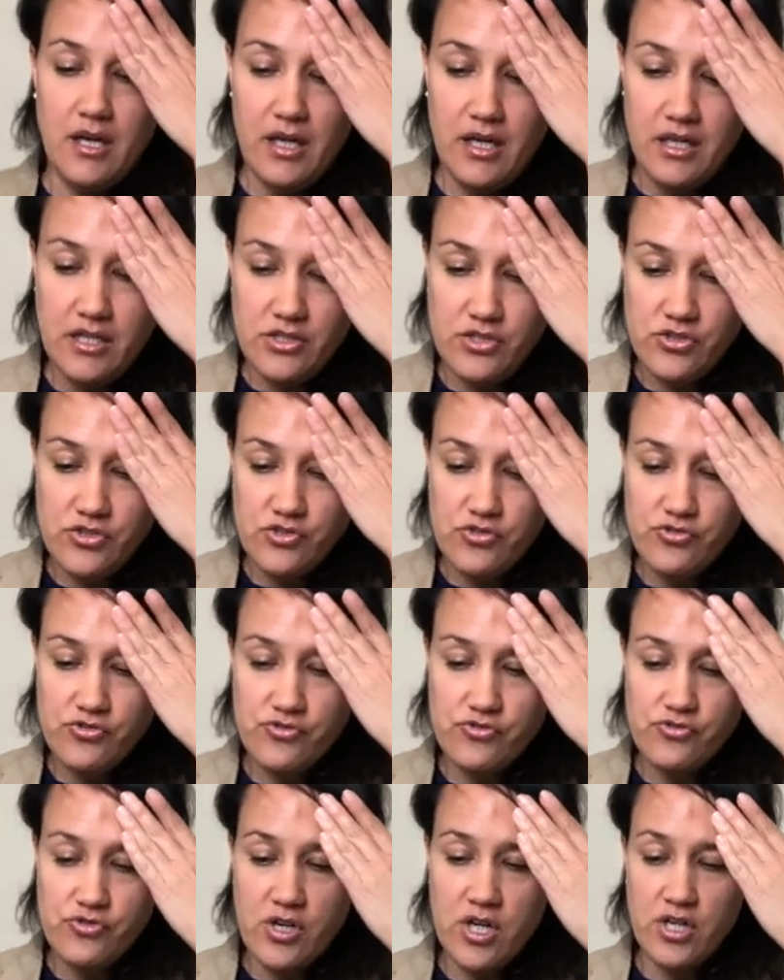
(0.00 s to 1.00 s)
He
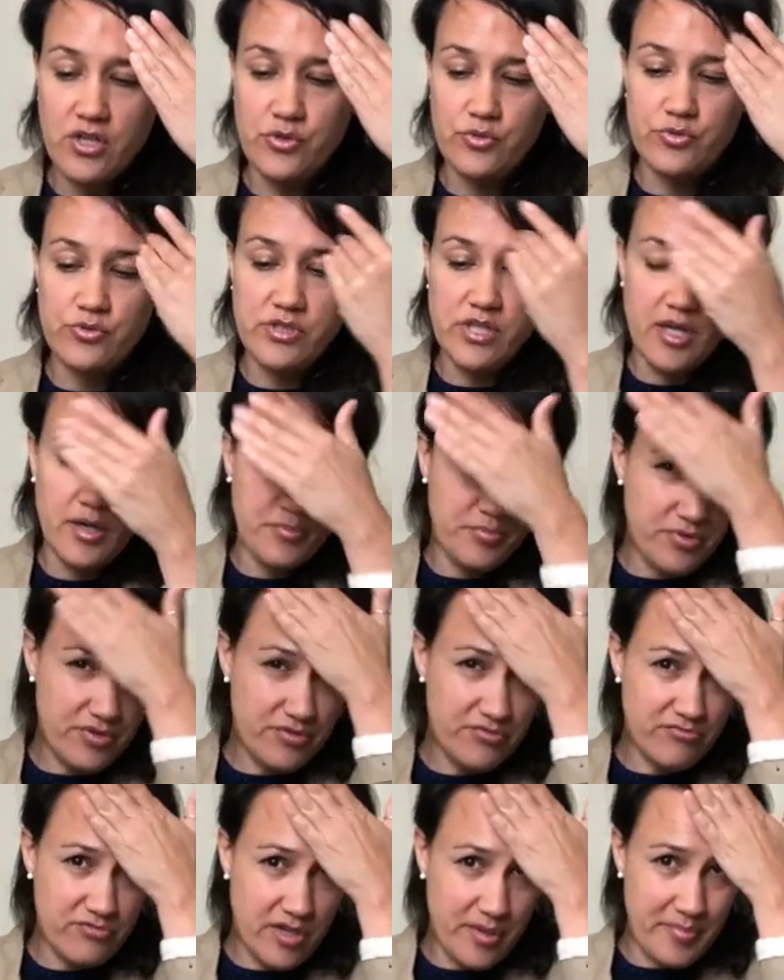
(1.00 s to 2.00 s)
struggled
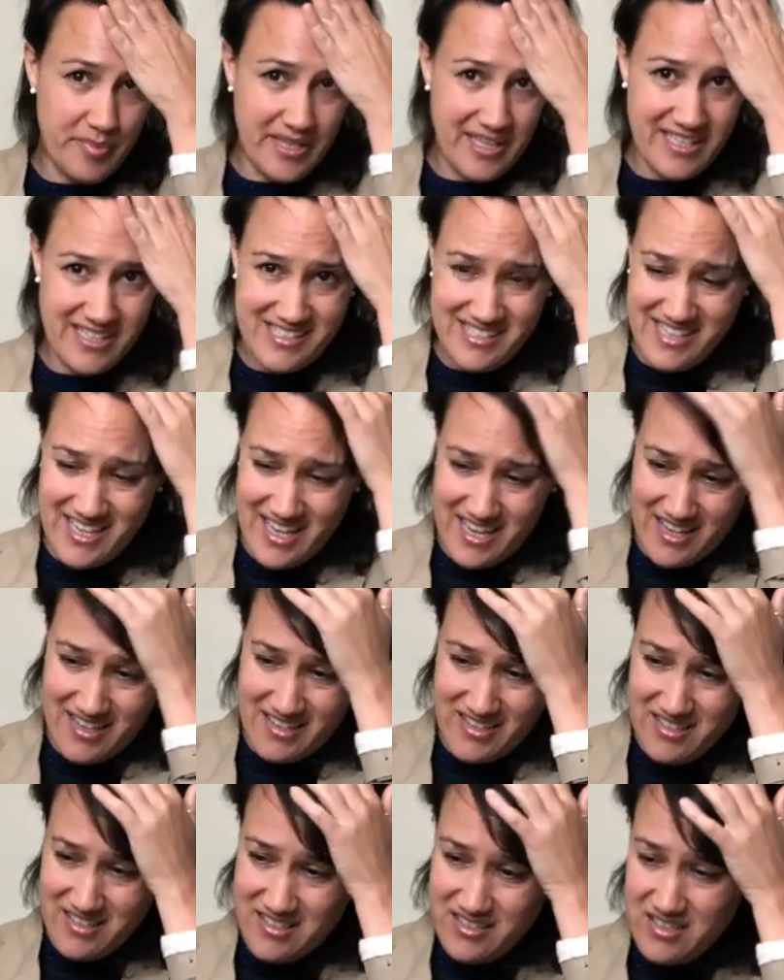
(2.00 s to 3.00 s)
up, rubbing his head.